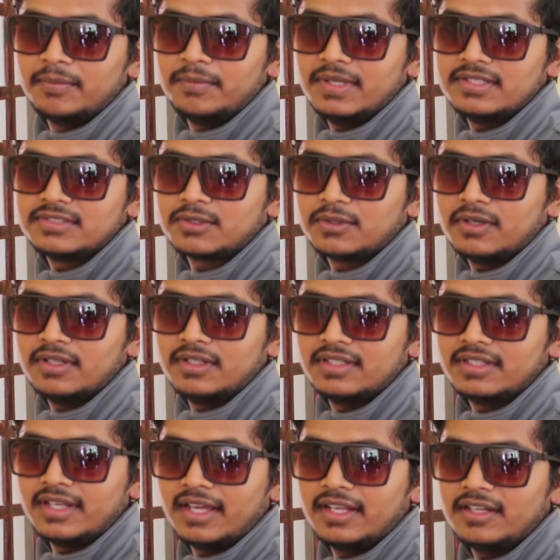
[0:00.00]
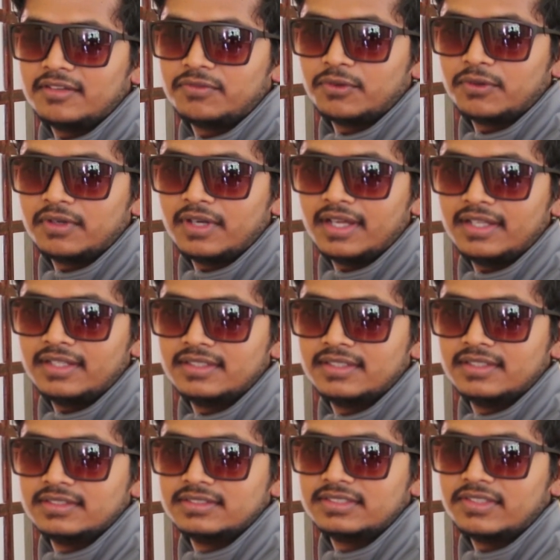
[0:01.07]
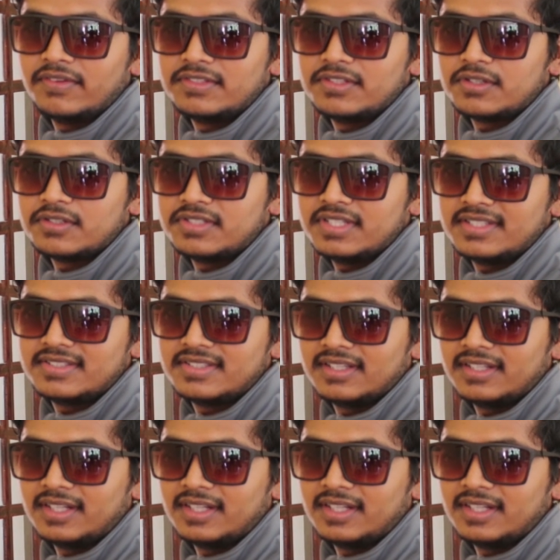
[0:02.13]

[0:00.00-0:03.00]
please call 9849 706